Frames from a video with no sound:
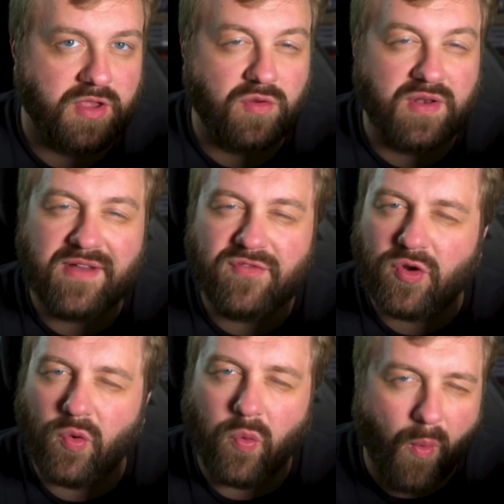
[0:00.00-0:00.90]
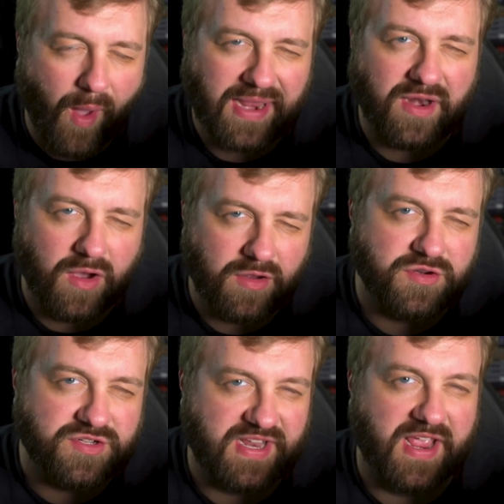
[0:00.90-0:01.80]
you never quite
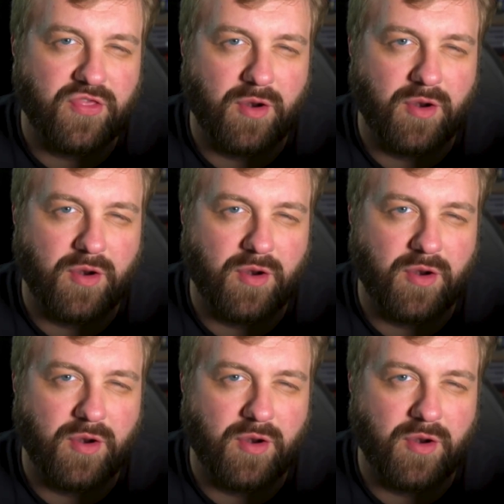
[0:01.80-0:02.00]
understand their